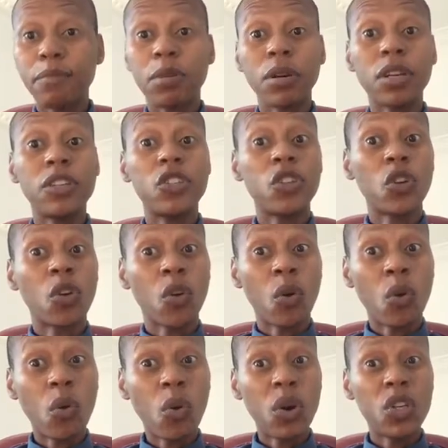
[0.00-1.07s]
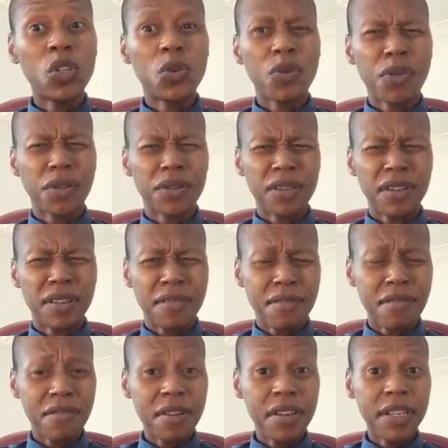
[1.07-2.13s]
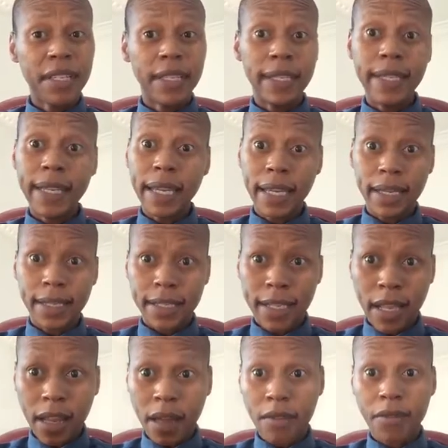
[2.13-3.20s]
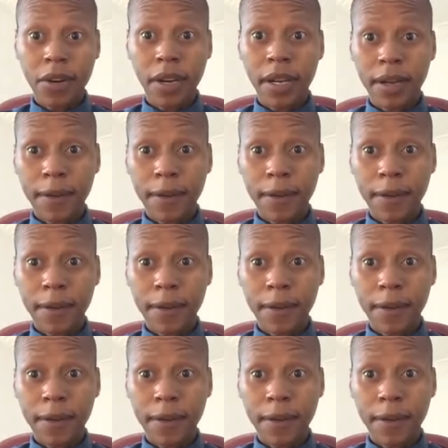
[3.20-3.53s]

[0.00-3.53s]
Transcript: put into law in 2003 here in South Africa.